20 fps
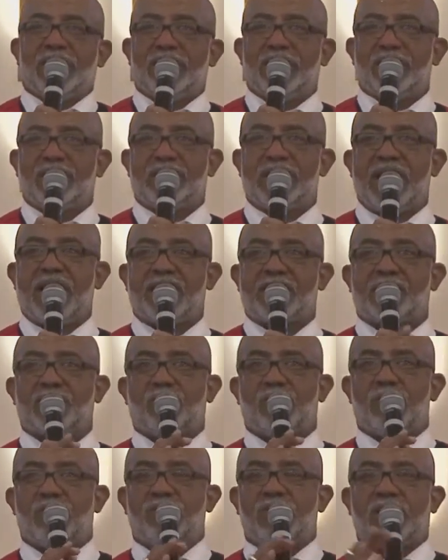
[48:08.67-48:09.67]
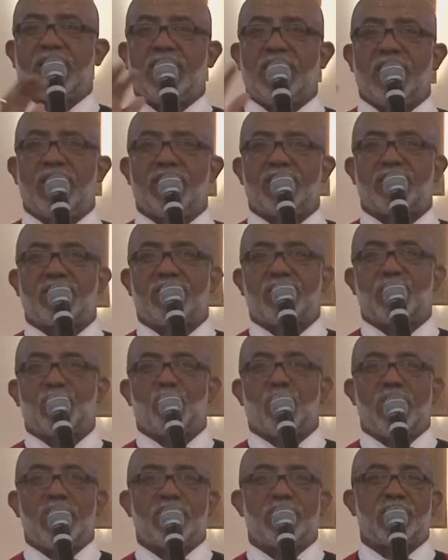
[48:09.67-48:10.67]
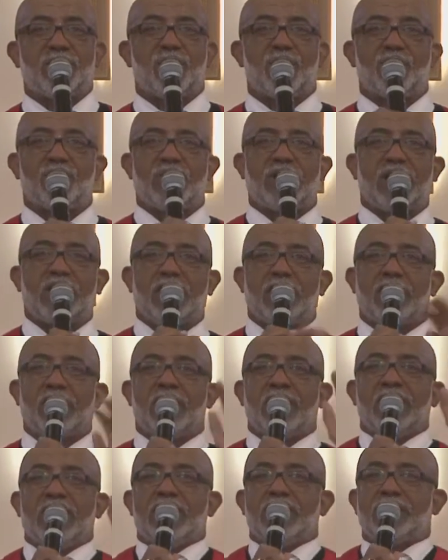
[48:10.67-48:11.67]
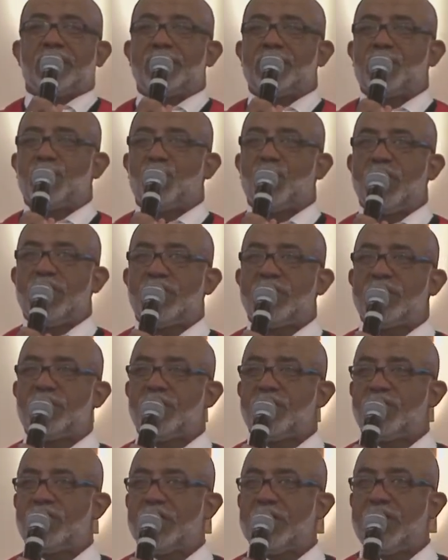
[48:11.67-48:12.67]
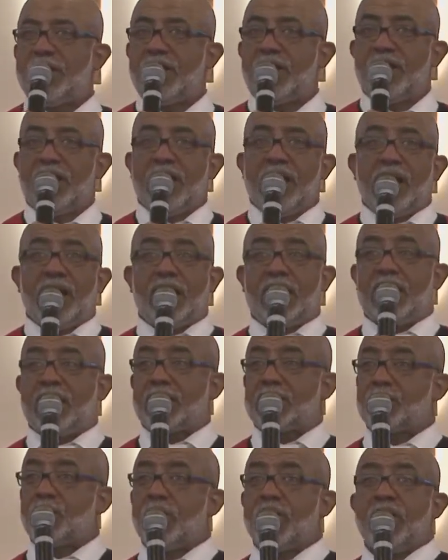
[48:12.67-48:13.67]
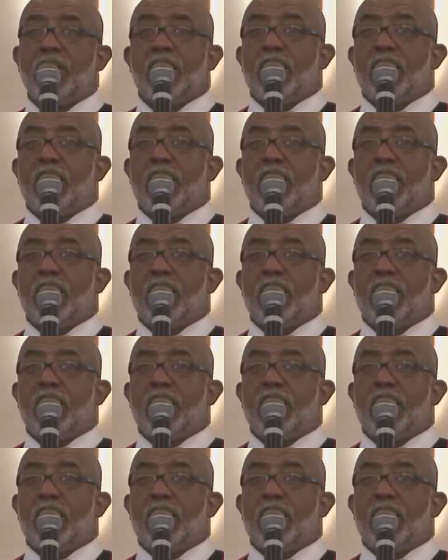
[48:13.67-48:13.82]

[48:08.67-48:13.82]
Disaster over here, situation over here, situation over here. And guess what?